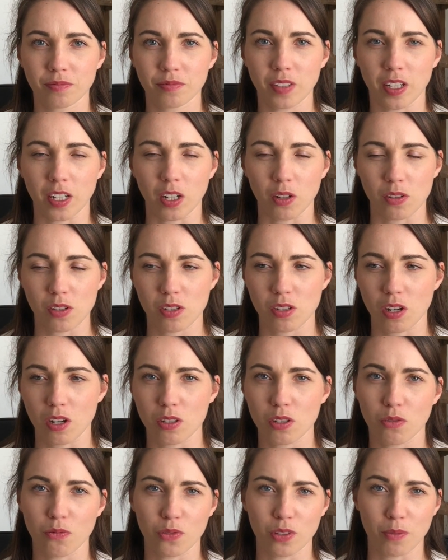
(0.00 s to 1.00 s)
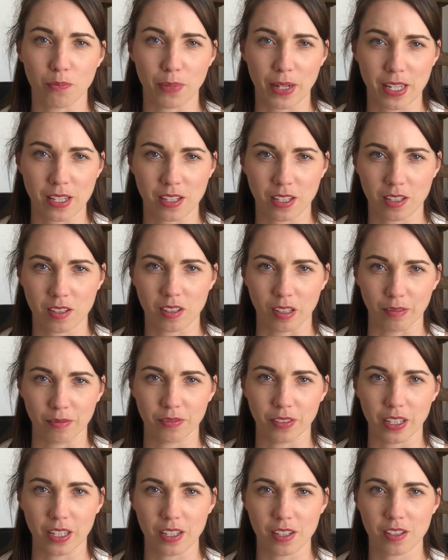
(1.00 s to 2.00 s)
and I'll start off with the basic stuff
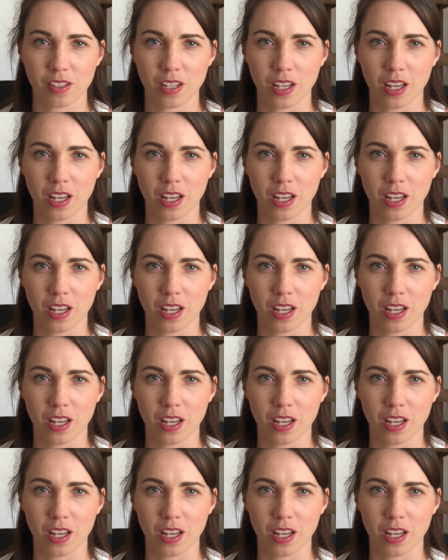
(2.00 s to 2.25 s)
first.